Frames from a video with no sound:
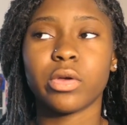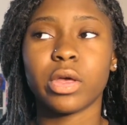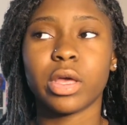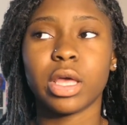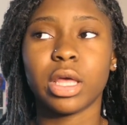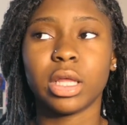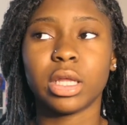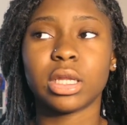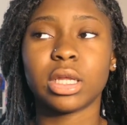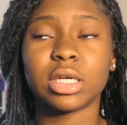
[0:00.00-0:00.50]

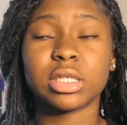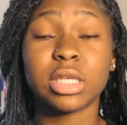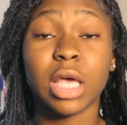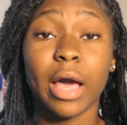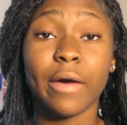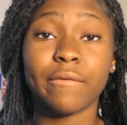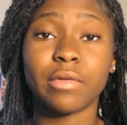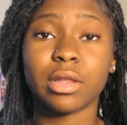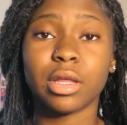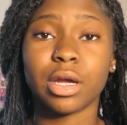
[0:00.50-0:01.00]
It does
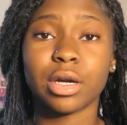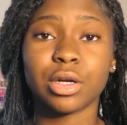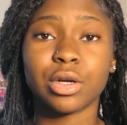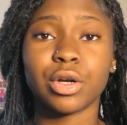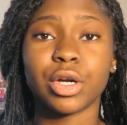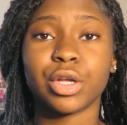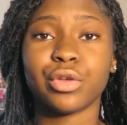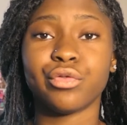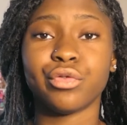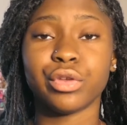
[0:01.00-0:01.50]
have a lot of
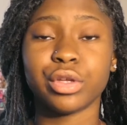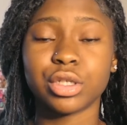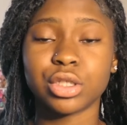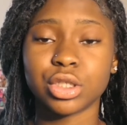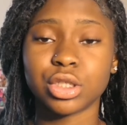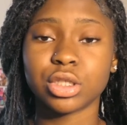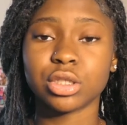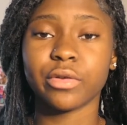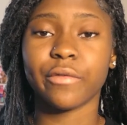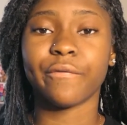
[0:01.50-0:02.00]
great
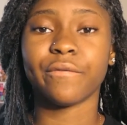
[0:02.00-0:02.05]
features